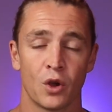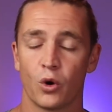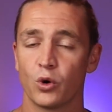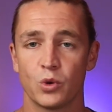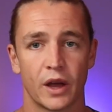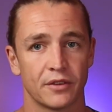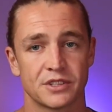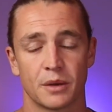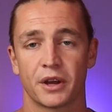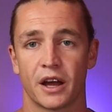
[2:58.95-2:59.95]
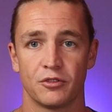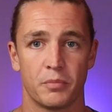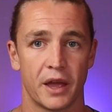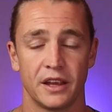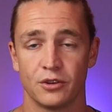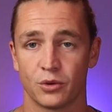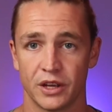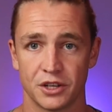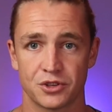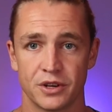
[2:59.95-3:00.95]
or you have some of pain or
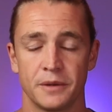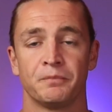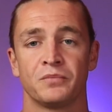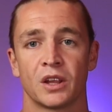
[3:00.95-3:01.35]
injury,